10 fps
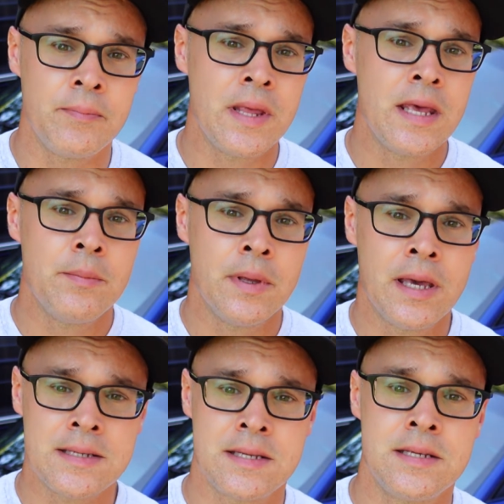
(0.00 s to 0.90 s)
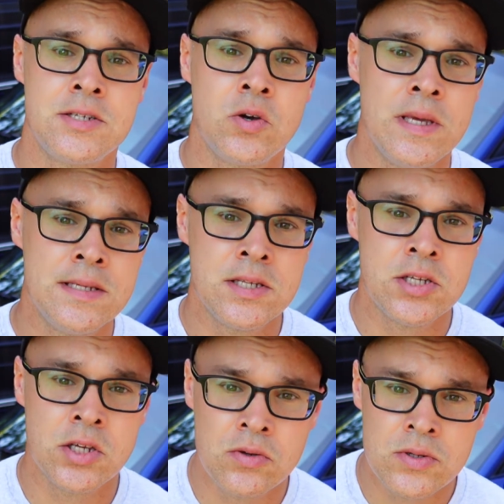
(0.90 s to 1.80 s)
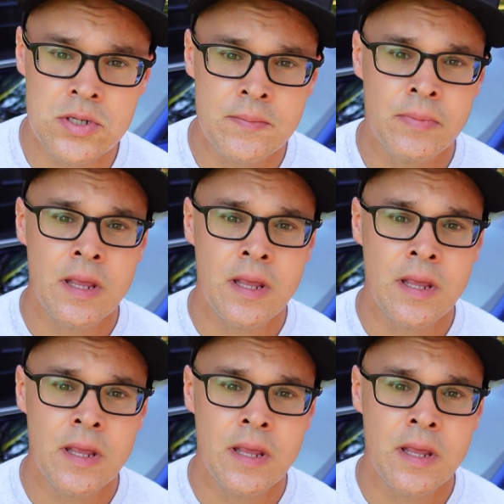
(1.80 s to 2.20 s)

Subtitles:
it because it is so easy to use.